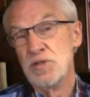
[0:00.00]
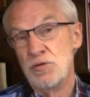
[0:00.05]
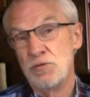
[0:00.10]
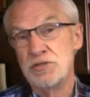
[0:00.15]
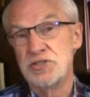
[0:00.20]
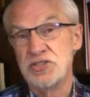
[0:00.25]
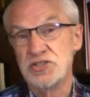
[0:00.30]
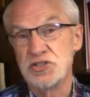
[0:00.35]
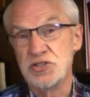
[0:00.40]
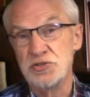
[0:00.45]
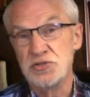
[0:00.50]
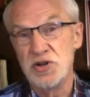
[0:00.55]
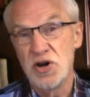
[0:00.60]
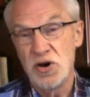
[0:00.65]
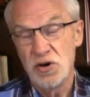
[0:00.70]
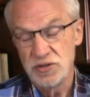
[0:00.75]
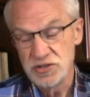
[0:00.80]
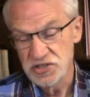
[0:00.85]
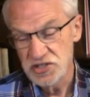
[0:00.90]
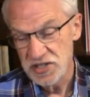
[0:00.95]
which, as you
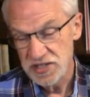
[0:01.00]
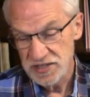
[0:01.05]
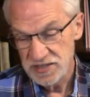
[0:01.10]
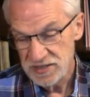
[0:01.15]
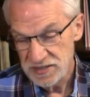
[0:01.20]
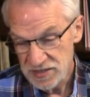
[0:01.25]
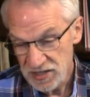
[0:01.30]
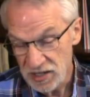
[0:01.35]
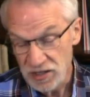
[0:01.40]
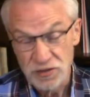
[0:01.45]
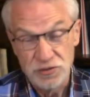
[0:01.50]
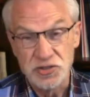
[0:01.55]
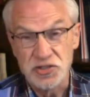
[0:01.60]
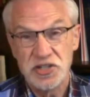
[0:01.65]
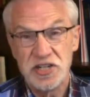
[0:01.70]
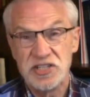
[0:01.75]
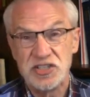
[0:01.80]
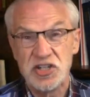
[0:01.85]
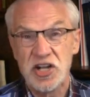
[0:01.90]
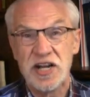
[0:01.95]
know, is a
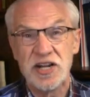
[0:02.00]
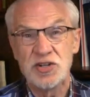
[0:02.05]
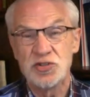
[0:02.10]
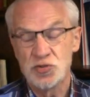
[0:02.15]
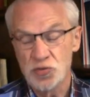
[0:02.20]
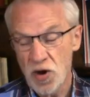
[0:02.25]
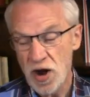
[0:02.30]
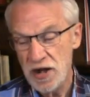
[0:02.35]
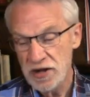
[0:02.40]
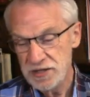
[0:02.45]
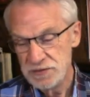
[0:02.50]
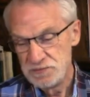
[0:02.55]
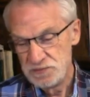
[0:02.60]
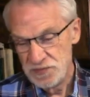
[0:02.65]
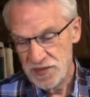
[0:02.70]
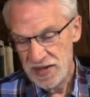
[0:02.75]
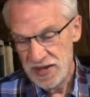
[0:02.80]
hallucinogenic drug.